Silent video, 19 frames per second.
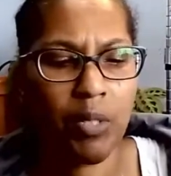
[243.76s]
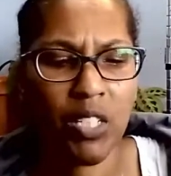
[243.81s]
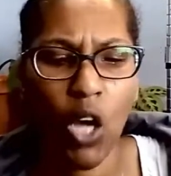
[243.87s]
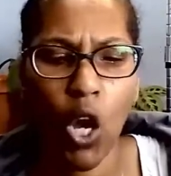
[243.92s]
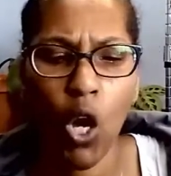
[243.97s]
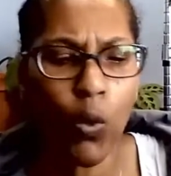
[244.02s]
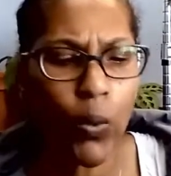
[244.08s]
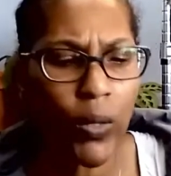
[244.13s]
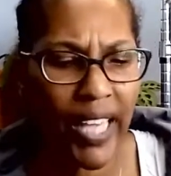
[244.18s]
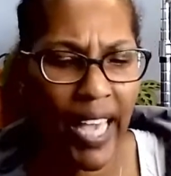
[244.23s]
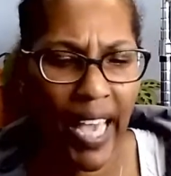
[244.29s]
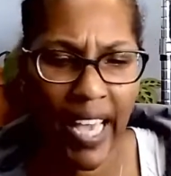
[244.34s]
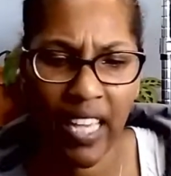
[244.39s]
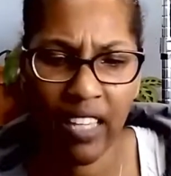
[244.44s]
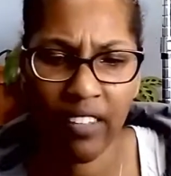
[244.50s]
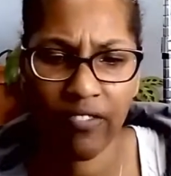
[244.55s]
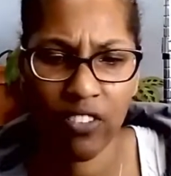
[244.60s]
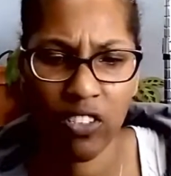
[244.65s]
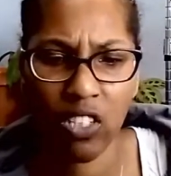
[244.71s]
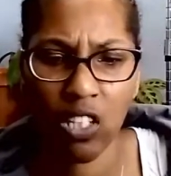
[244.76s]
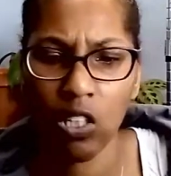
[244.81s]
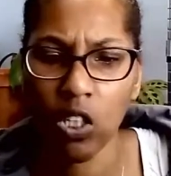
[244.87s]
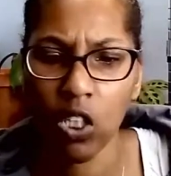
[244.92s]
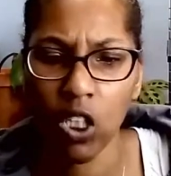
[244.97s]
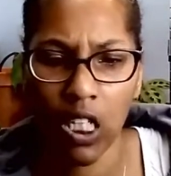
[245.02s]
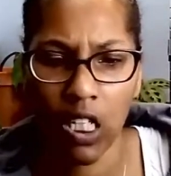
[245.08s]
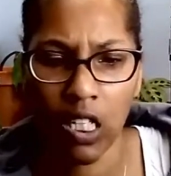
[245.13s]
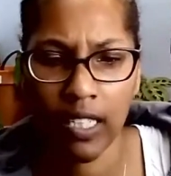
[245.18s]
okay for the
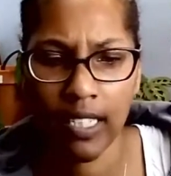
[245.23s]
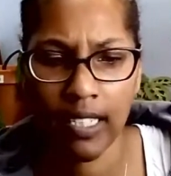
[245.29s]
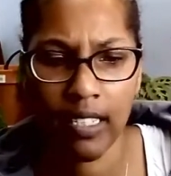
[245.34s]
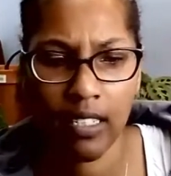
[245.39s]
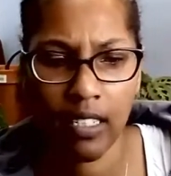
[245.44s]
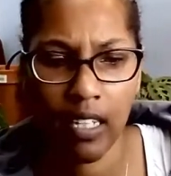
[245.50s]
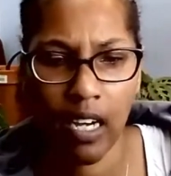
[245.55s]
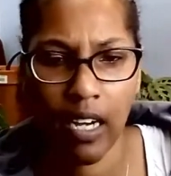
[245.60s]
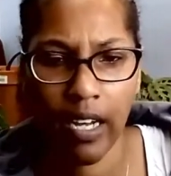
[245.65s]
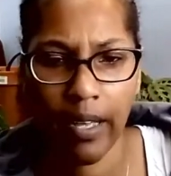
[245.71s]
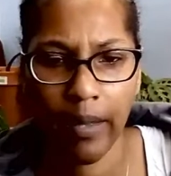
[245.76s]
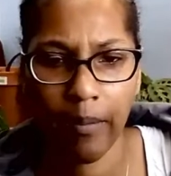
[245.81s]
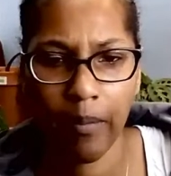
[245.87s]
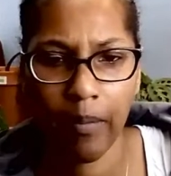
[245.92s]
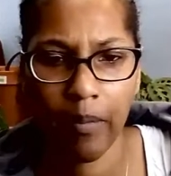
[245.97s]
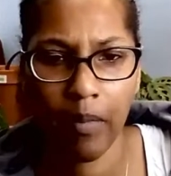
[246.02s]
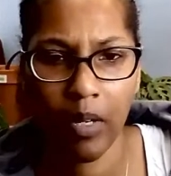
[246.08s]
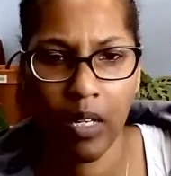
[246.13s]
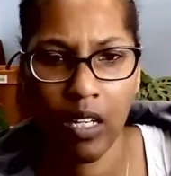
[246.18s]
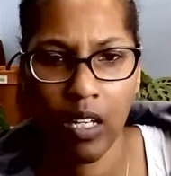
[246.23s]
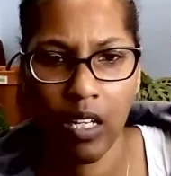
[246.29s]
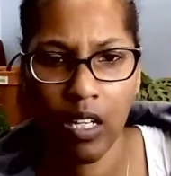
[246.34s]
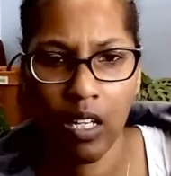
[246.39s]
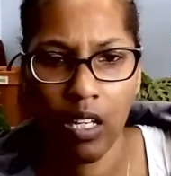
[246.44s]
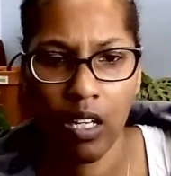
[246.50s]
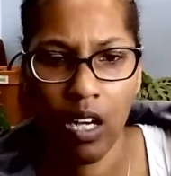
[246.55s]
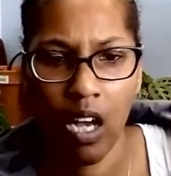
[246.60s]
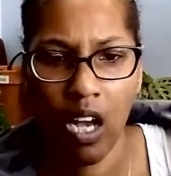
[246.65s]
longest time.
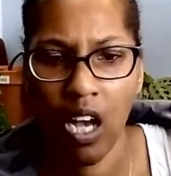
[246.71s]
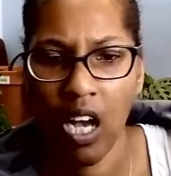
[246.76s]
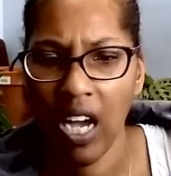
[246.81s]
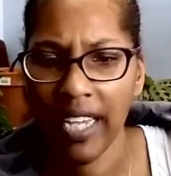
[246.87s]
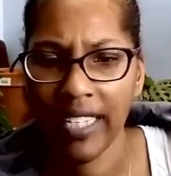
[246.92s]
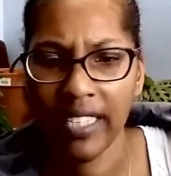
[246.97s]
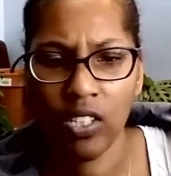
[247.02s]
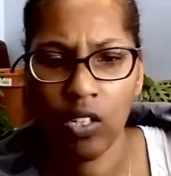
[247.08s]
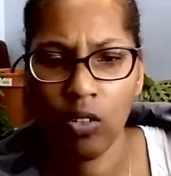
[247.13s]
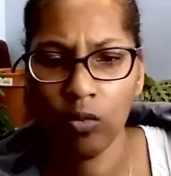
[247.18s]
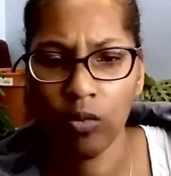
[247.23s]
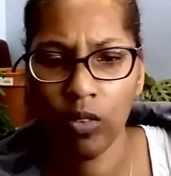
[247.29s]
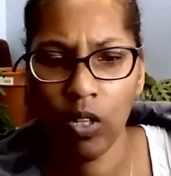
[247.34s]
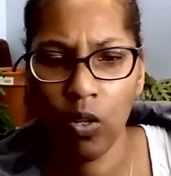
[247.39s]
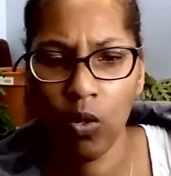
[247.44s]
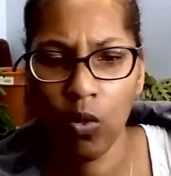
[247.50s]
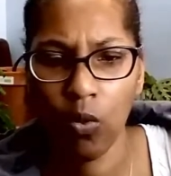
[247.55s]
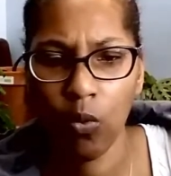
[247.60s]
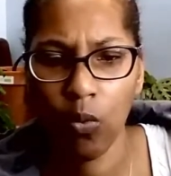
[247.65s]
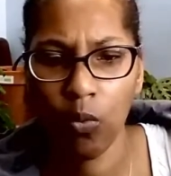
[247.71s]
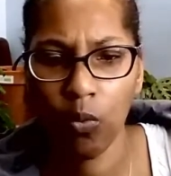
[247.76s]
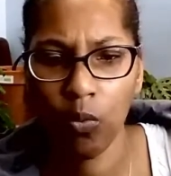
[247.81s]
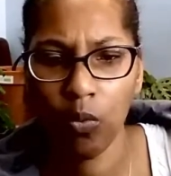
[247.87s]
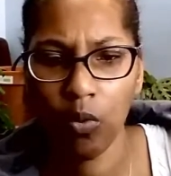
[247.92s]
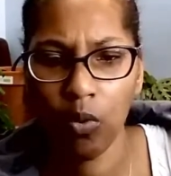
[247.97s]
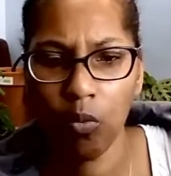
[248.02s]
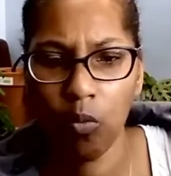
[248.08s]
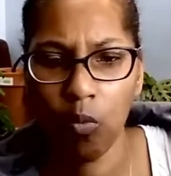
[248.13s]
I don't know
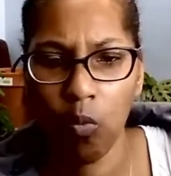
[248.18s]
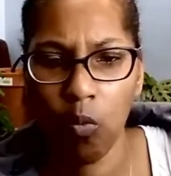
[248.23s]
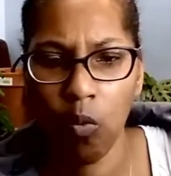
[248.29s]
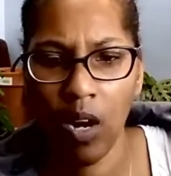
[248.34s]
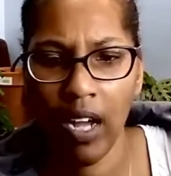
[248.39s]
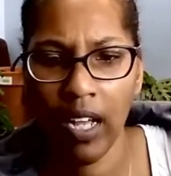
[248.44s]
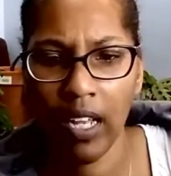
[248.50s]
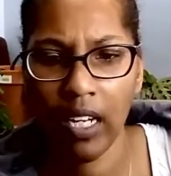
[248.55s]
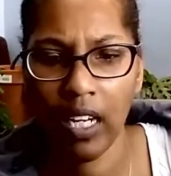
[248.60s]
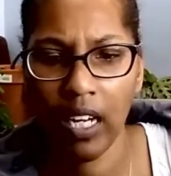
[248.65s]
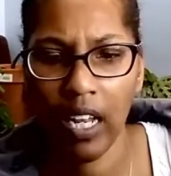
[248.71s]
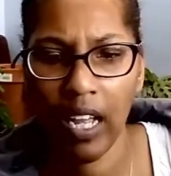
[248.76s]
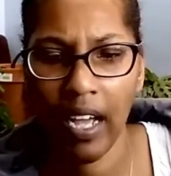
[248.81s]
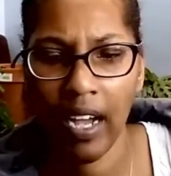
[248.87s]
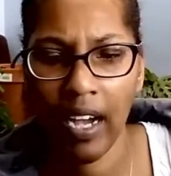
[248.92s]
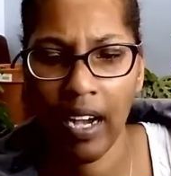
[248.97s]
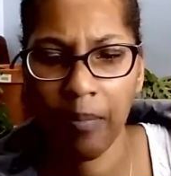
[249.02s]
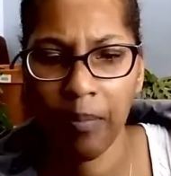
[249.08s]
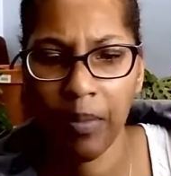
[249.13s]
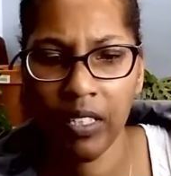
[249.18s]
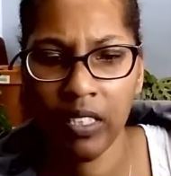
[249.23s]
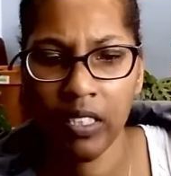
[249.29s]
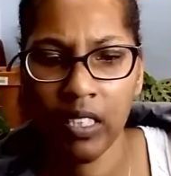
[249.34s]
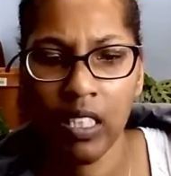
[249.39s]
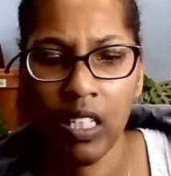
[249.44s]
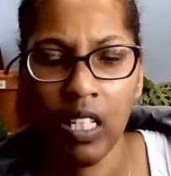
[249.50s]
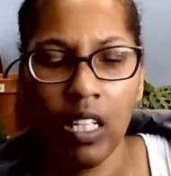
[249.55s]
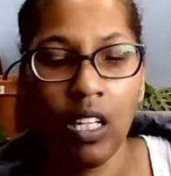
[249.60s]
what
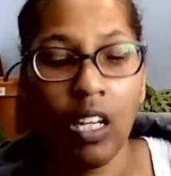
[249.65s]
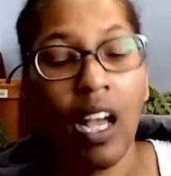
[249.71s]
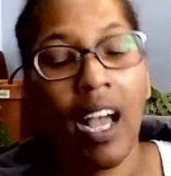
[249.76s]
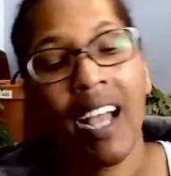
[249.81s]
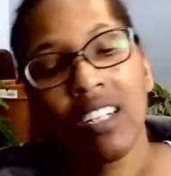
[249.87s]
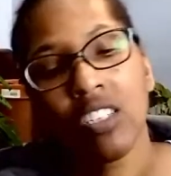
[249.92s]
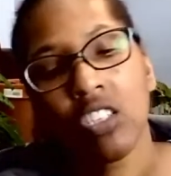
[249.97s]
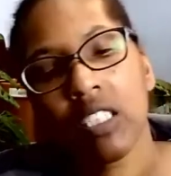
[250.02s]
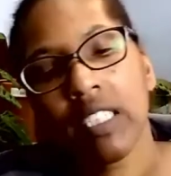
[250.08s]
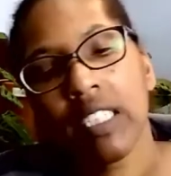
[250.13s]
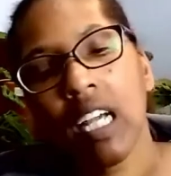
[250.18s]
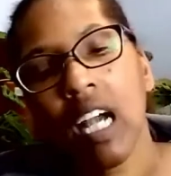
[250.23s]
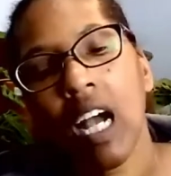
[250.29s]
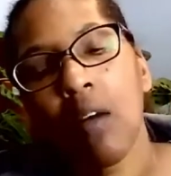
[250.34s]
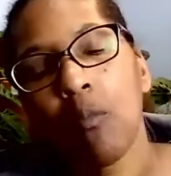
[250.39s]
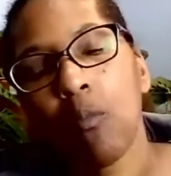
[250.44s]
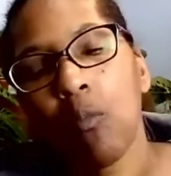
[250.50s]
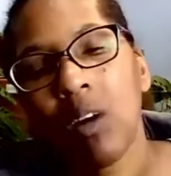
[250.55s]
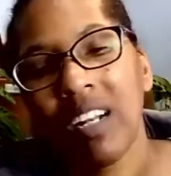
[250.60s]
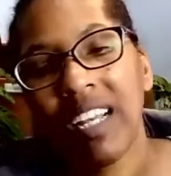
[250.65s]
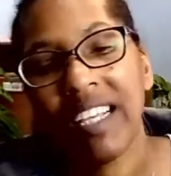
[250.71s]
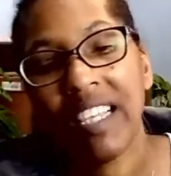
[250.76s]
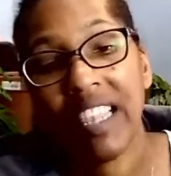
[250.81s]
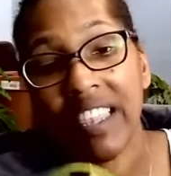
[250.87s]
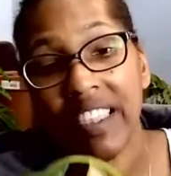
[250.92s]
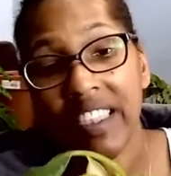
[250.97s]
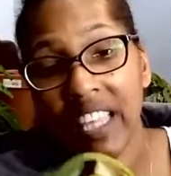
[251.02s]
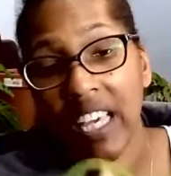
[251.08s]
happened. Actually, what I
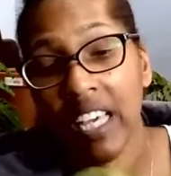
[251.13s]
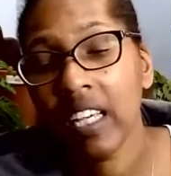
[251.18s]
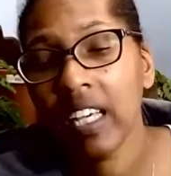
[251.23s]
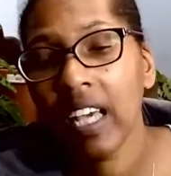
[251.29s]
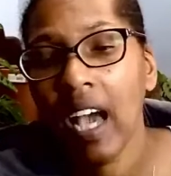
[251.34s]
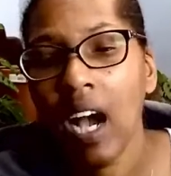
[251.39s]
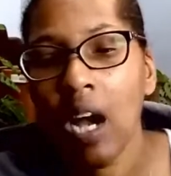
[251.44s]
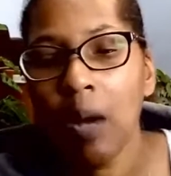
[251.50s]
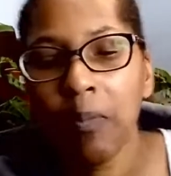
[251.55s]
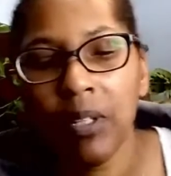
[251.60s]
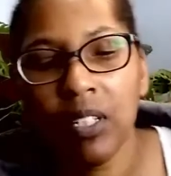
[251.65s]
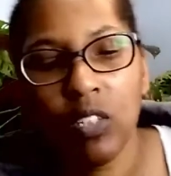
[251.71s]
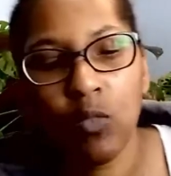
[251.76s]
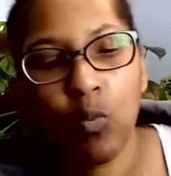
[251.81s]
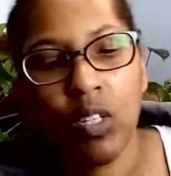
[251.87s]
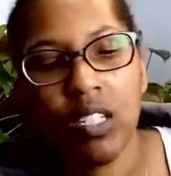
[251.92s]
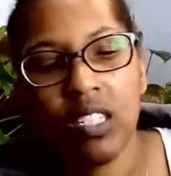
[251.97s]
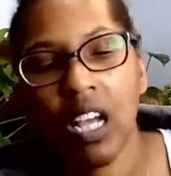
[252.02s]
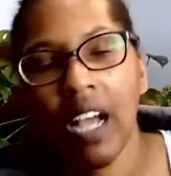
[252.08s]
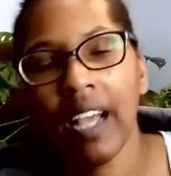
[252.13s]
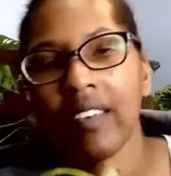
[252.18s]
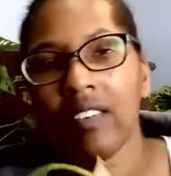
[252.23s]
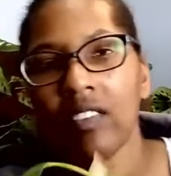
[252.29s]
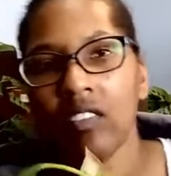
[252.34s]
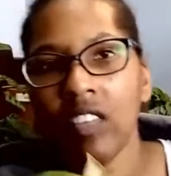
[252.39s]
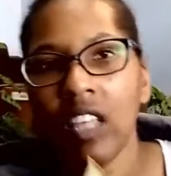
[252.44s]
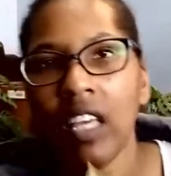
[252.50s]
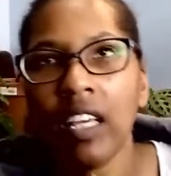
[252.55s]
think happened was I
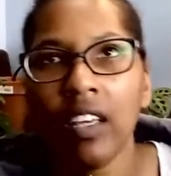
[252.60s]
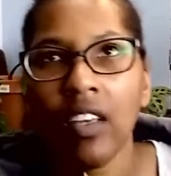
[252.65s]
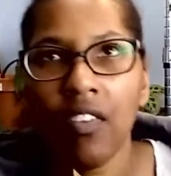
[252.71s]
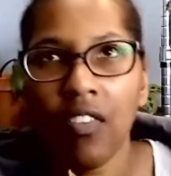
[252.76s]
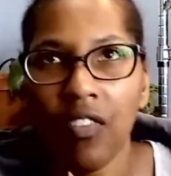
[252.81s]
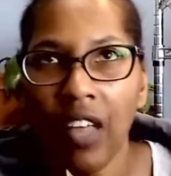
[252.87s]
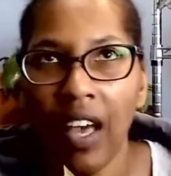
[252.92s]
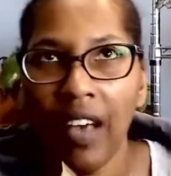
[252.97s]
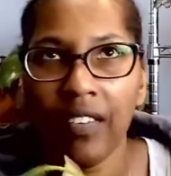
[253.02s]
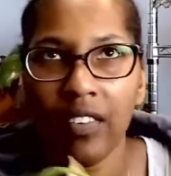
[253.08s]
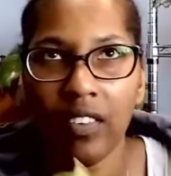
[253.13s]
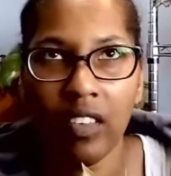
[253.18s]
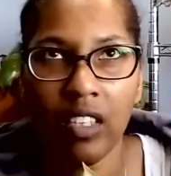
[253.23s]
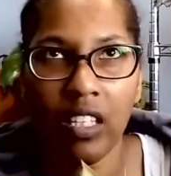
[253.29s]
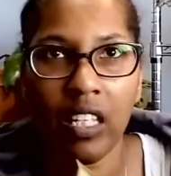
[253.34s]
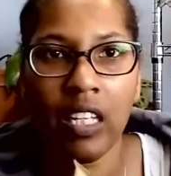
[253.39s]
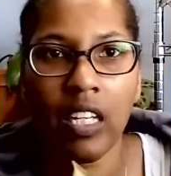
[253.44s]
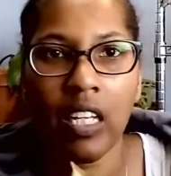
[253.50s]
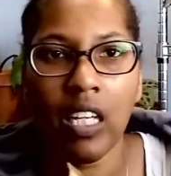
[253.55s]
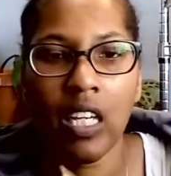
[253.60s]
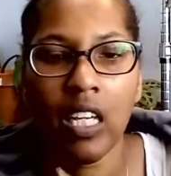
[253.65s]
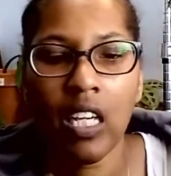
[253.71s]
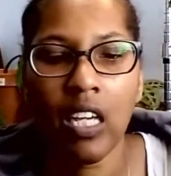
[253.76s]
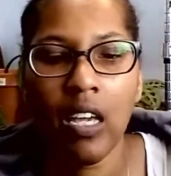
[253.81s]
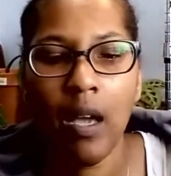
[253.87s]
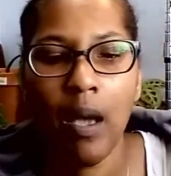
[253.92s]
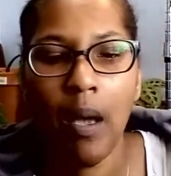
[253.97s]
think that the